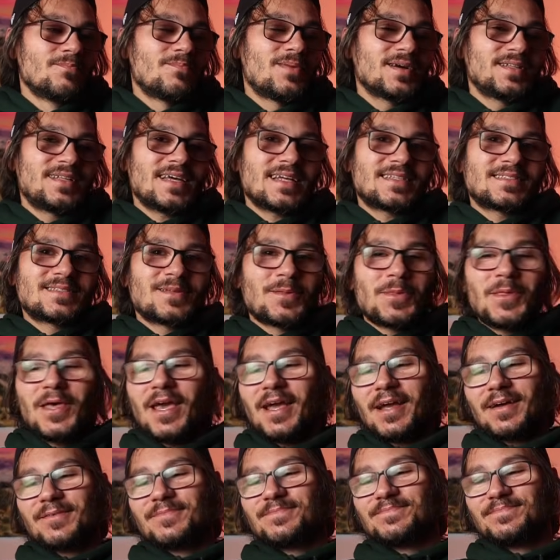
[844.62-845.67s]
But that's the
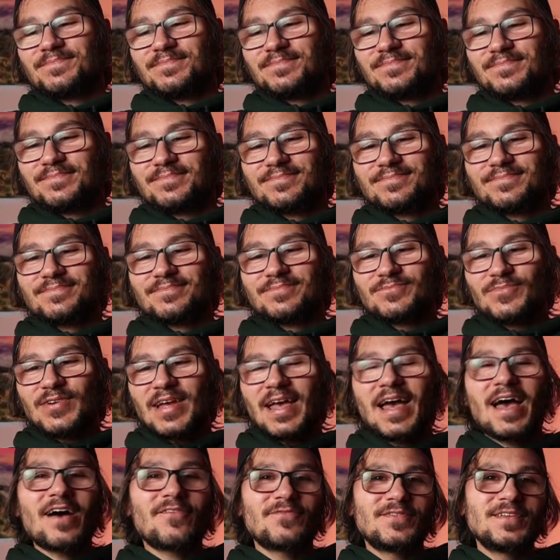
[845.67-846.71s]
thing.
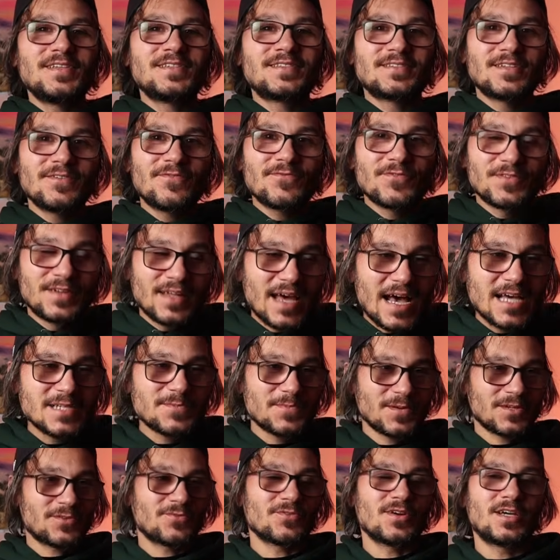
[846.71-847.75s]
We have these different
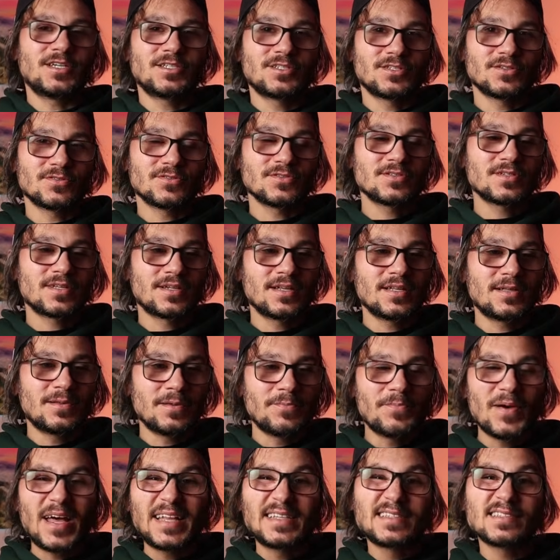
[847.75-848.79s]
aspect ratios, and it
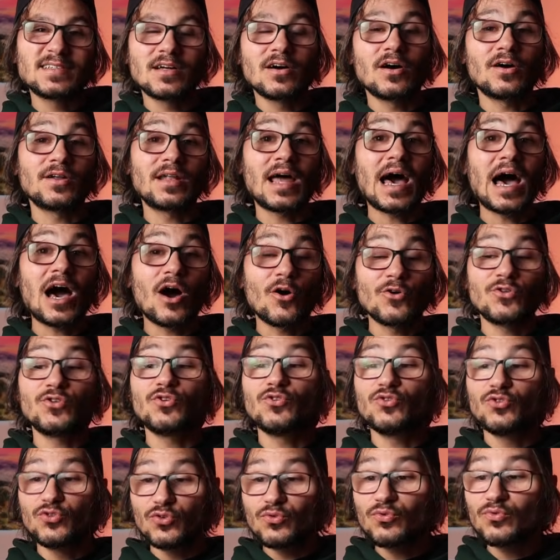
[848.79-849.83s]
depends on how
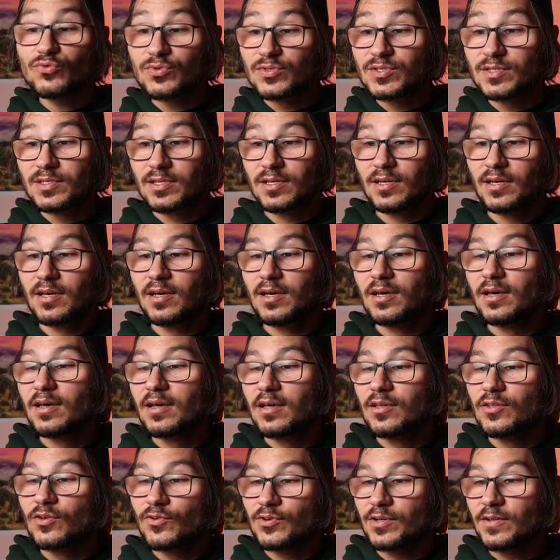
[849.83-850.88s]
you use
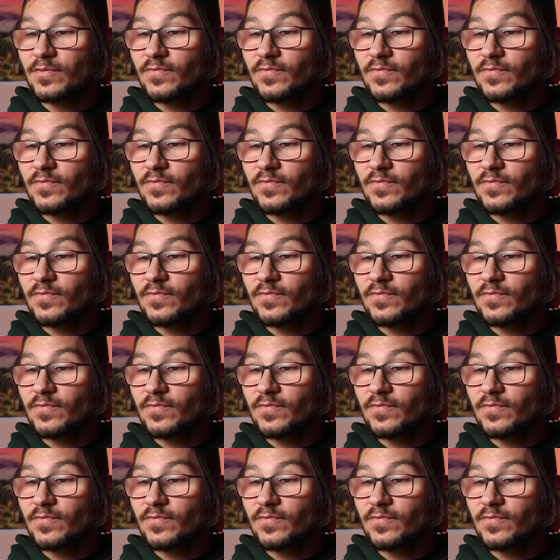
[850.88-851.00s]
your